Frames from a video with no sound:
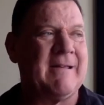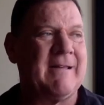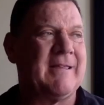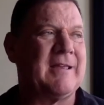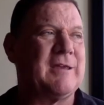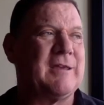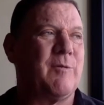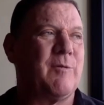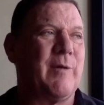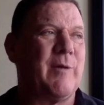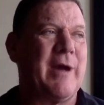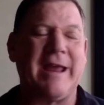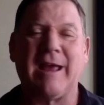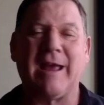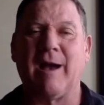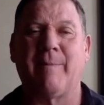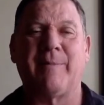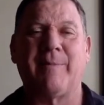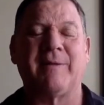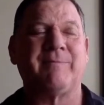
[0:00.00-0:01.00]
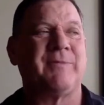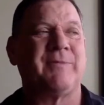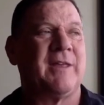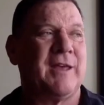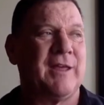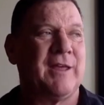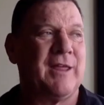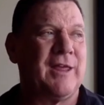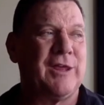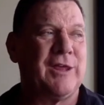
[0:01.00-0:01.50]
And then you wake up and
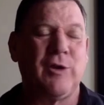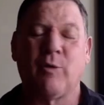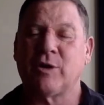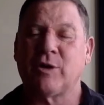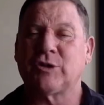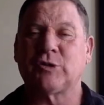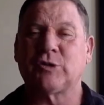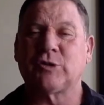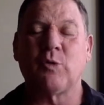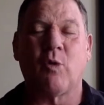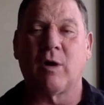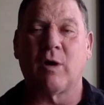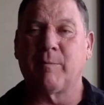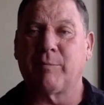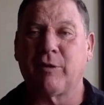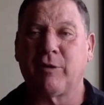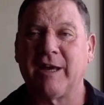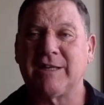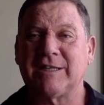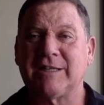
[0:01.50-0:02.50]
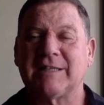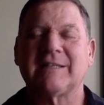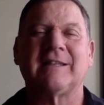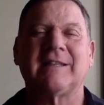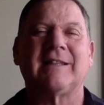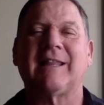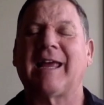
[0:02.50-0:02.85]
you are sore in places.